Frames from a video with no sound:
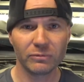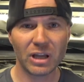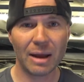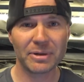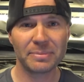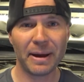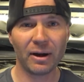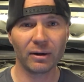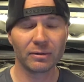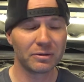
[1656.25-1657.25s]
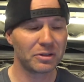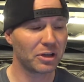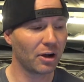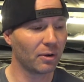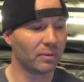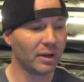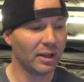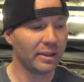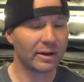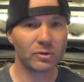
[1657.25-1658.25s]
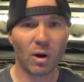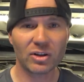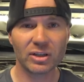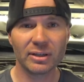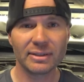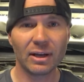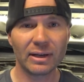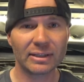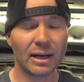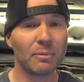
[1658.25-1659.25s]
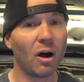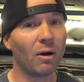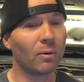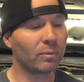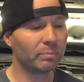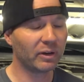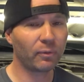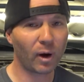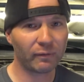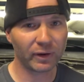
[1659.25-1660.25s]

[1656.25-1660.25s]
time to spare. So thanks for watching. Till next time. Oh, before I